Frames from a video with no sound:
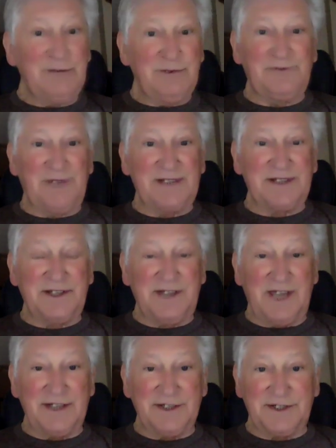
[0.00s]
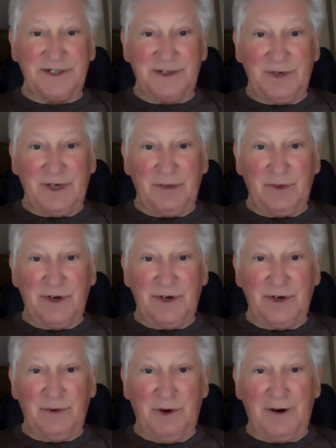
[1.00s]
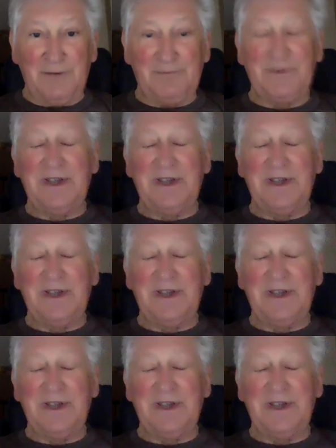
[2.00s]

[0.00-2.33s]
Reflect on that and see where, where you were.